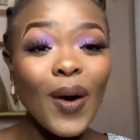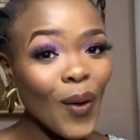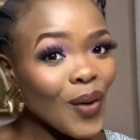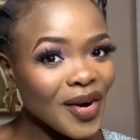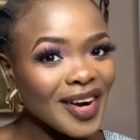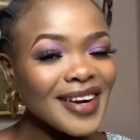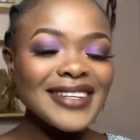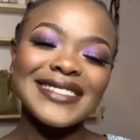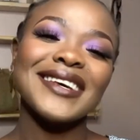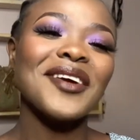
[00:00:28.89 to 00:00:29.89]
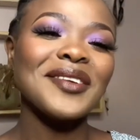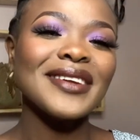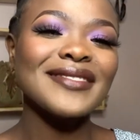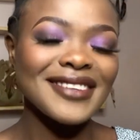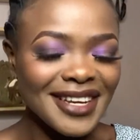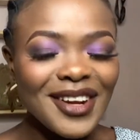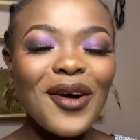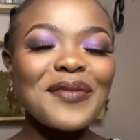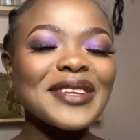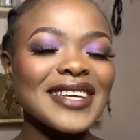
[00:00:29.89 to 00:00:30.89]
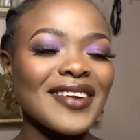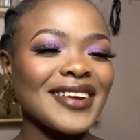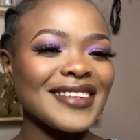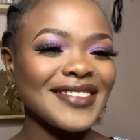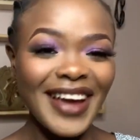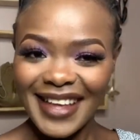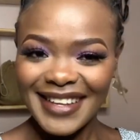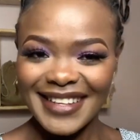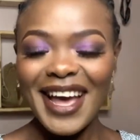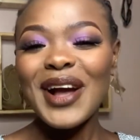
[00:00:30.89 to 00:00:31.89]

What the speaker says: or Terri. You can call me Terri, okay?